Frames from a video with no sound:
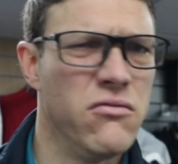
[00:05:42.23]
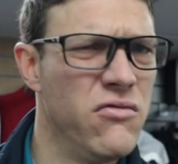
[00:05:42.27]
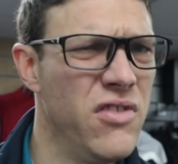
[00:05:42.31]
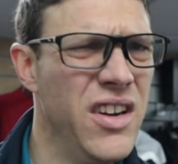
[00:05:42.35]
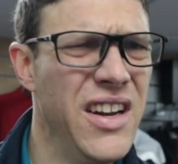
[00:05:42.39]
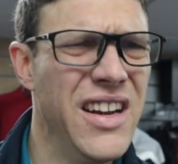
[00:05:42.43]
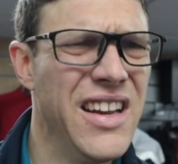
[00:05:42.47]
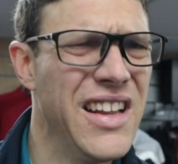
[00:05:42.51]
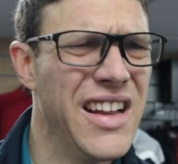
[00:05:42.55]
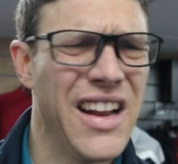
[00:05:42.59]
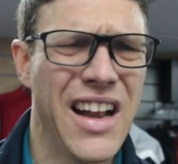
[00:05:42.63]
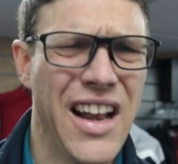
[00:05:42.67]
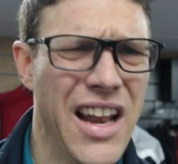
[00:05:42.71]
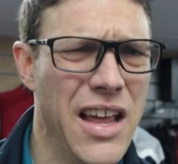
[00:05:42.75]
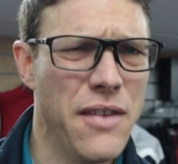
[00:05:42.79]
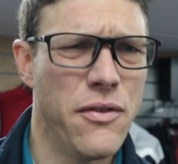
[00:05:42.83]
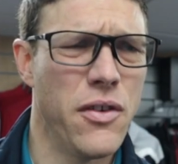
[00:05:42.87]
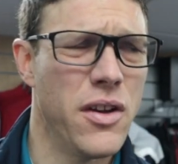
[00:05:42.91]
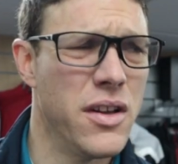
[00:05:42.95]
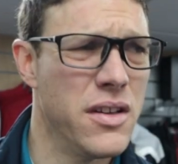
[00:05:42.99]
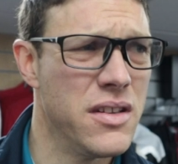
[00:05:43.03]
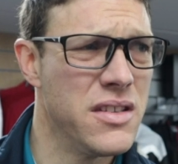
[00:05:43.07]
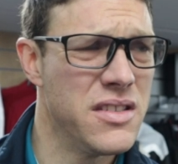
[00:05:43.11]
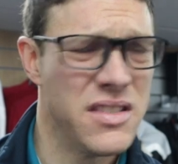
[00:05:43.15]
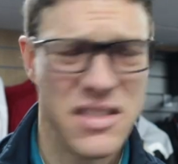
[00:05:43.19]
Really
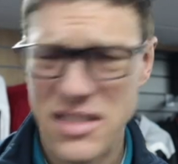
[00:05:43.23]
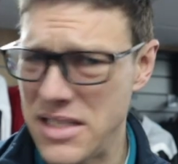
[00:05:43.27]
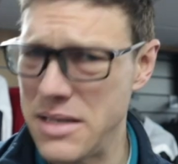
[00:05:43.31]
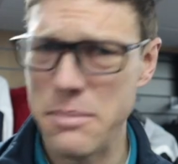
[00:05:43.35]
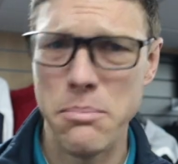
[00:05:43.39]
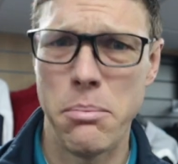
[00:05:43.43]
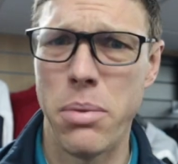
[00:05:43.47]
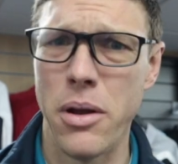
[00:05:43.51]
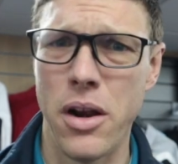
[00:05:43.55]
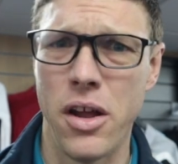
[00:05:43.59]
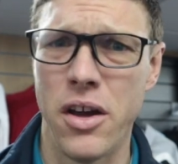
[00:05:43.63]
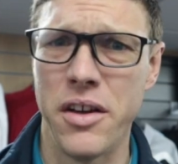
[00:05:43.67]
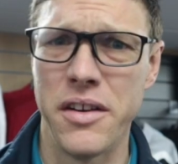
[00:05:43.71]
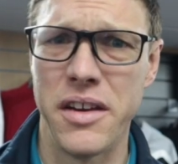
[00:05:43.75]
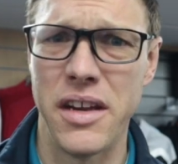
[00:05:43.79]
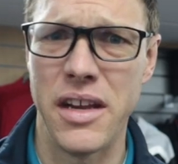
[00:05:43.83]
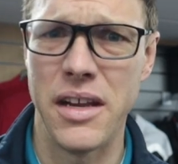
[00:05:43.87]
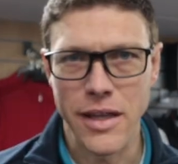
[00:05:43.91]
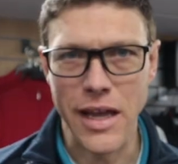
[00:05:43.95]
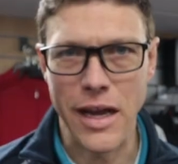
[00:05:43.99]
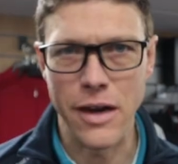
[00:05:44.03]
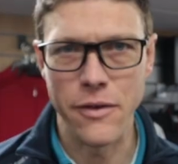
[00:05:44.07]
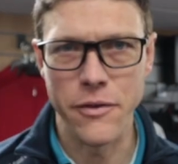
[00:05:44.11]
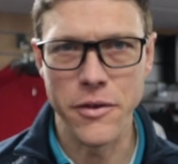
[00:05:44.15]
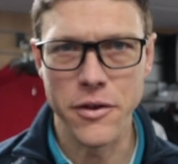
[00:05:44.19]
clever, simple
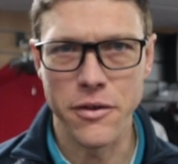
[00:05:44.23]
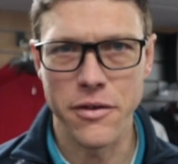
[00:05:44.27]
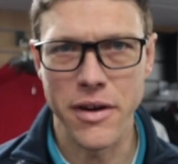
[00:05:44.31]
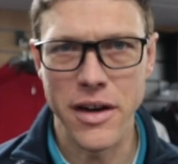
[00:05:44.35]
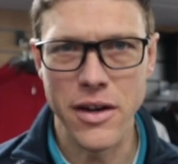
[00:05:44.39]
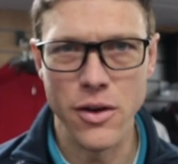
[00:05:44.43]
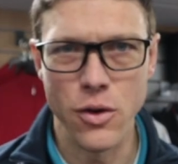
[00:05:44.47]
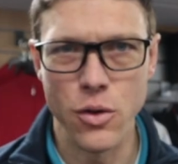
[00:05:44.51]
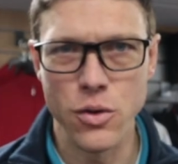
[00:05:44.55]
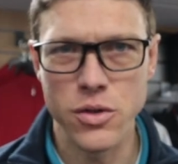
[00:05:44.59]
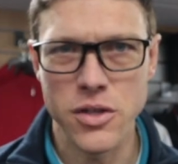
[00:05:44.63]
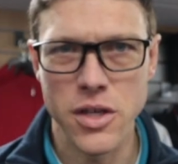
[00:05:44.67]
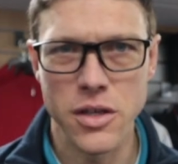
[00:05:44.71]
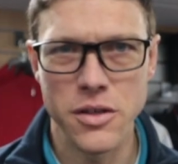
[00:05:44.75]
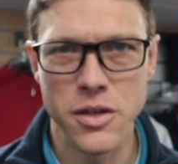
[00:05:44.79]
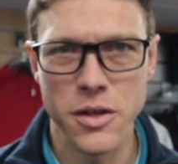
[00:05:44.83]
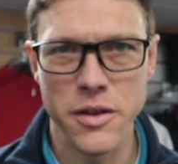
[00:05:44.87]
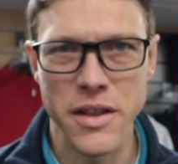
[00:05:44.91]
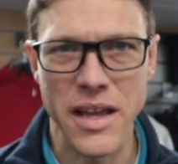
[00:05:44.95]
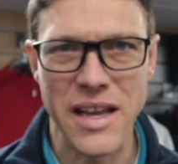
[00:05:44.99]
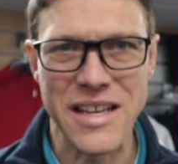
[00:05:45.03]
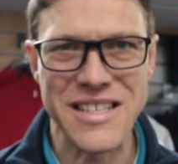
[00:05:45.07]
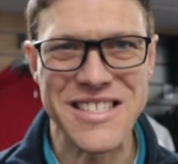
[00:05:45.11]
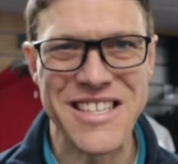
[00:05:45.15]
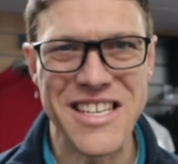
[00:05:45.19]
idea. Galvin Green also do
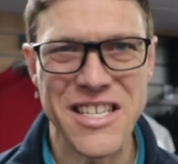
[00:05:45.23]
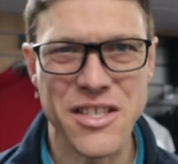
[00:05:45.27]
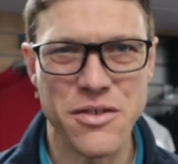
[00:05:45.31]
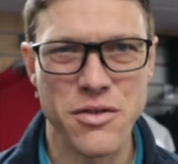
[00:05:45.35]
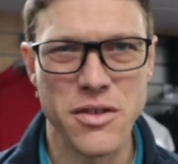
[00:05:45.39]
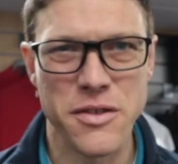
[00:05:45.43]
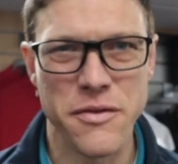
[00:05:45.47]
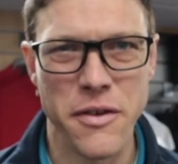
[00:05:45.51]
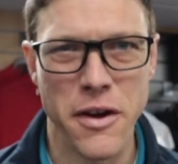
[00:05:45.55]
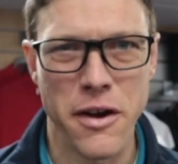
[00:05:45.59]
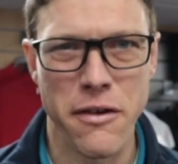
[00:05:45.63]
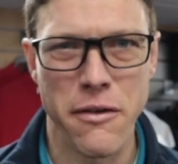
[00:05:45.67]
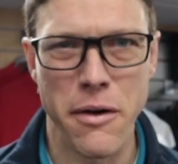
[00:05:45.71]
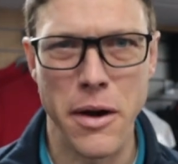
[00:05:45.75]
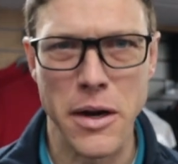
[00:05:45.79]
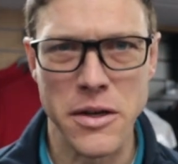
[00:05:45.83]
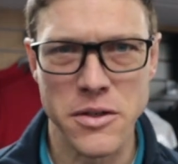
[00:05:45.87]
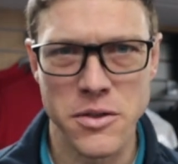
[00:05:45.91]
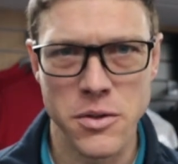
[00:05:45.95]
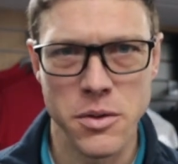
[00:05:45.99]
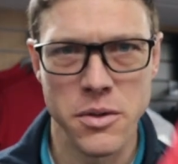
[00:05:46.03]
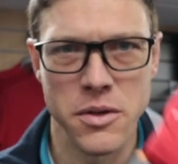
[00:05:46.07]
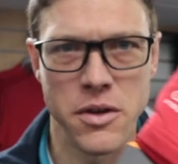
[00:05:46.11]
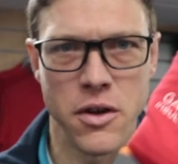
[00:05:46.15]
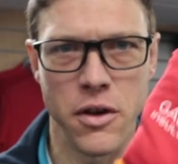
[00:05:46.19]
the accessories very
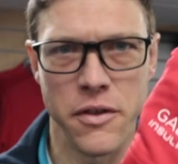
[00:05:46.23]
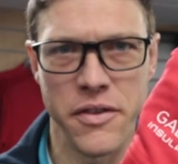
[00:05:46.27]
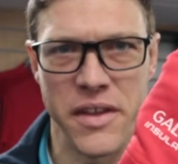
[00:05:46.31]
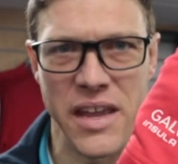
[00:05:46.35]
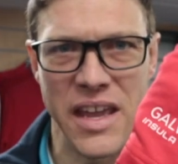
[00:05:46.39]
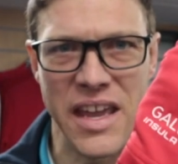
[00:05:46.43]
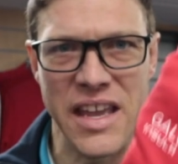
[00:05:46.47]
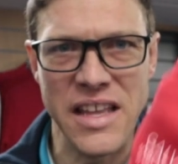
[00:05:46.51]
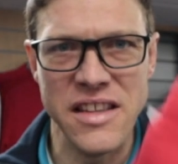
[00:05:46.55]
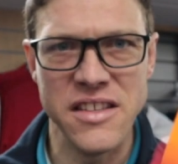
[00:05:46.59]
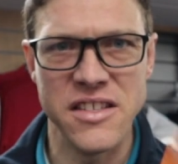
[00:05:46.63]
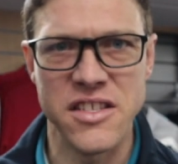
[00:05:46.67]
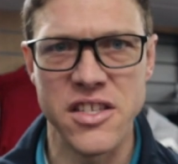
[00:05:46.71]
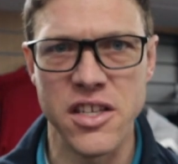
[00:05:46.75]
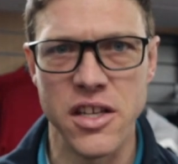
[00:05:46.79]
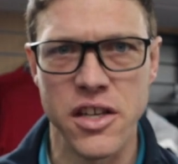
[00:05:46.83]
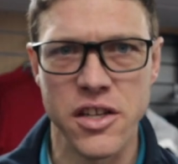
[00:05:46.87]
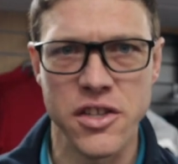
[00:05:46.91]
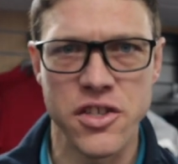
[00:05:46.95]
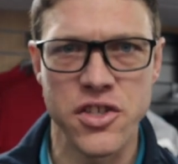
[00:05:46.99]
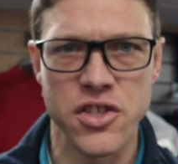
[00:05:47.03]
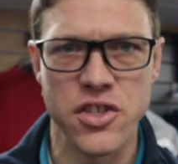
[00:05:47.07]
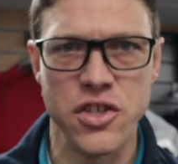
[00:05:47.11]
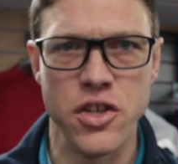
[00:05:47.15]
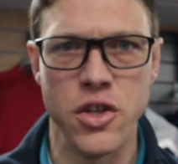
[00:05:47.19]
well. So we've got the
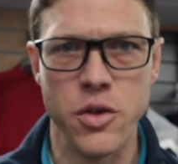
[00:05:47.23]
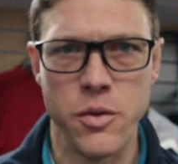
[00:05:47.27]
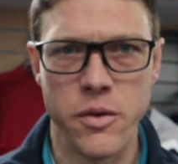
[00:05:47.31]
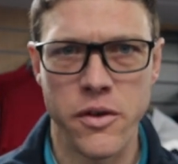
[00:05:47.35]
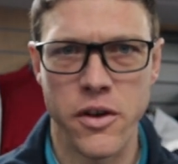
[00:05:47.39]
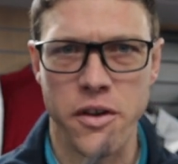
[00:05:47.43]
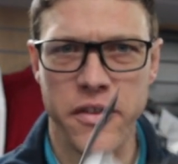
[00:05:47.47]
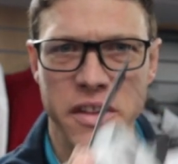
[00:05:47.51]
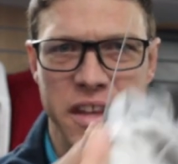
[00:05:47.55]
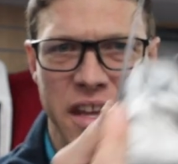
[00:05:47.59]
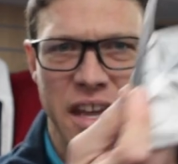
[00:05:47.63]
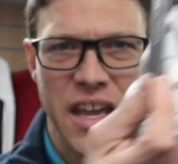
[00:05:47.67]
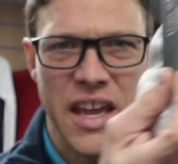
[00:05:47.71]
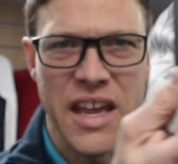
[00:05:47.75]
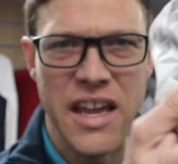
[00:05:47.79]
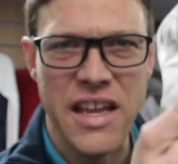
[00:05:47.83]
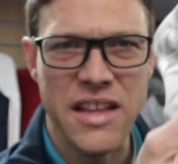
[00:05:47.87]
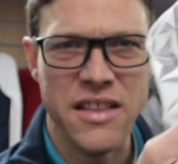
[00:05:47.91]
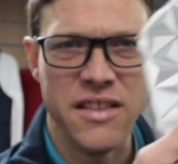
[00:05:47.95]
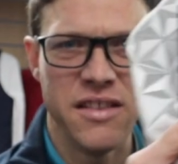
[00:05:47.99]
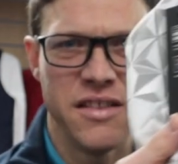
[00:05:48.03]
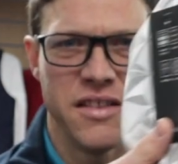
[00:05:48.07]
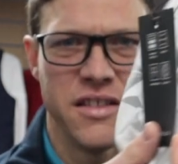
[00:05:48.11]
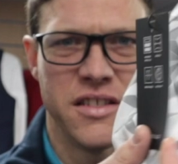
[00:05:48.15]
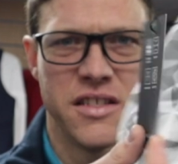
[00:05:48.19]
insular snood, we've got the
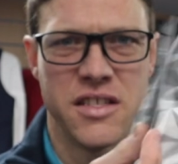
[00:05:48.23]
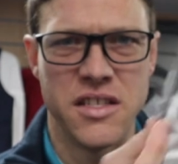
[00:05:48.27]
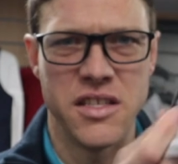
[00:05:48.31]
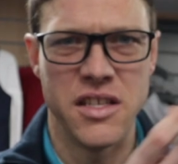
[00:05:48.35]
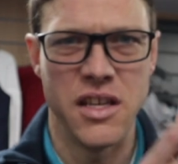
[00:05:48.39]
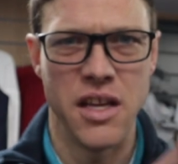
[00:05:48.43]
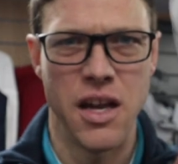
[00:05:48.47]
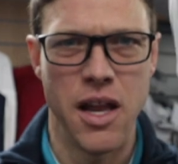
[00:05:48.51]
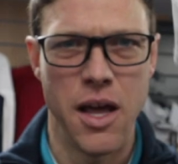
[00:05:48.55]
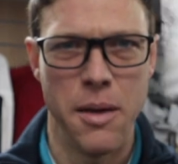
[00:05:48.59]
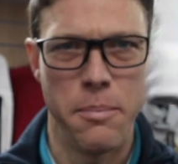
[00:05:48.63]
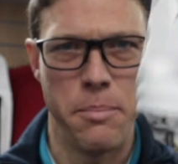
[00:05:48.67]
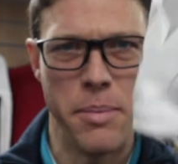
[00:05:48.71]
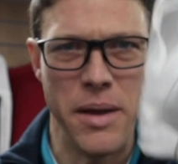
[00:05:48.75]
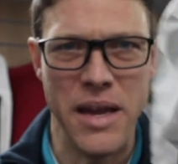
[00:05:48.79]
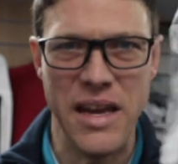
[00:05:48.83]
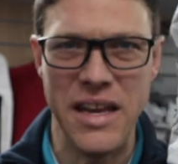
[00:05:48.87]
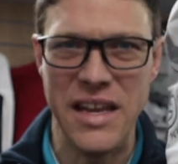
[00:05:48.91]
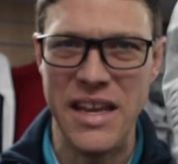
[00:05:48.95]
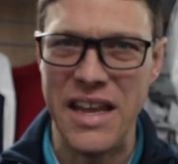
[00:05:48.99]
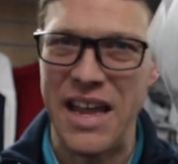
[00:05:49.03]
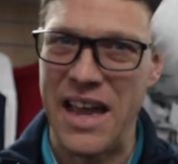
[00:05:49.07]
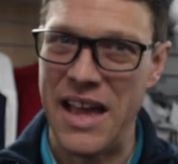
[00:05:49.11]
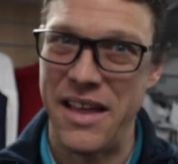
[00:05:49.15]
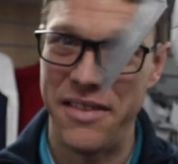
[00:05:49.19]
insular
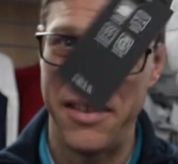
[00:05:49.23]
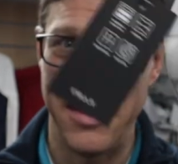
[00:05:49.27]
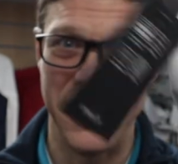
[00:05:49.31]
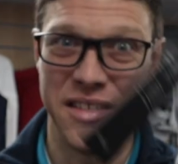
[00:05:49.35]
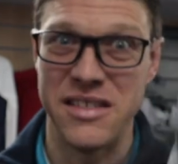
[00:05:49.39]
beanie hat.